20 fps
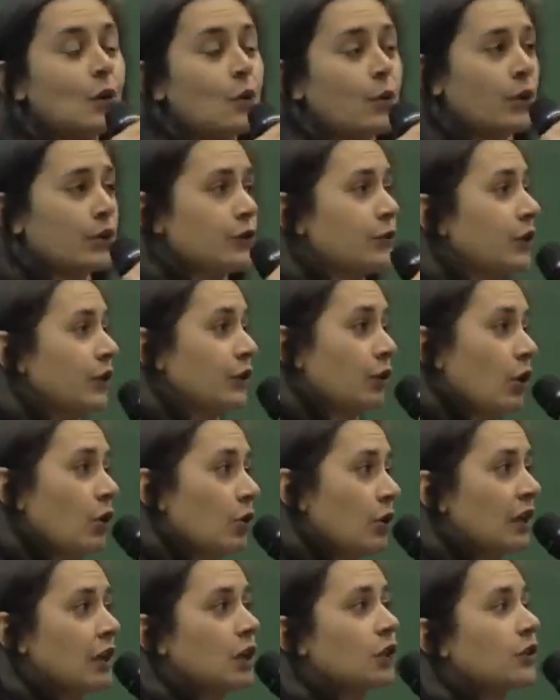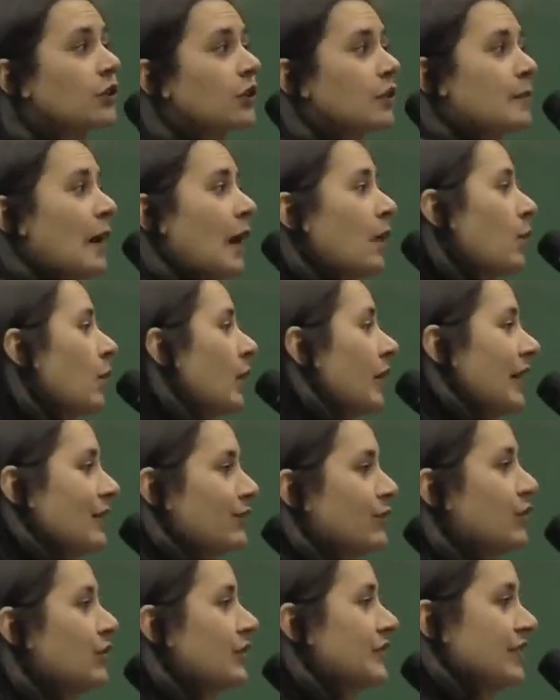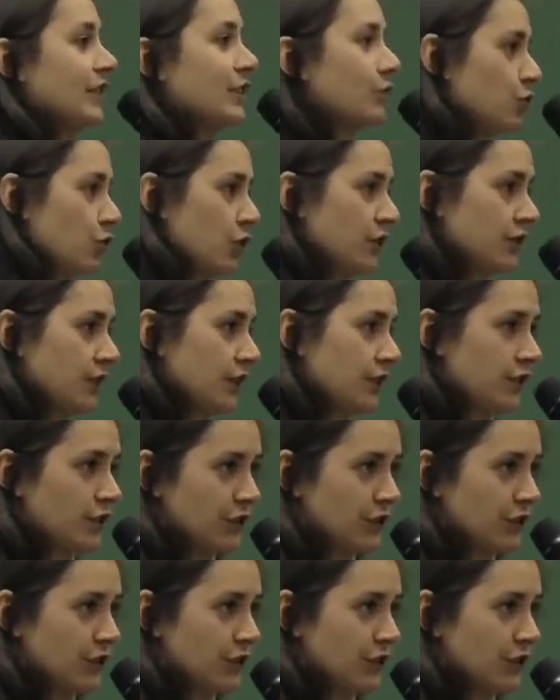where you can go and learn about whatever is interesting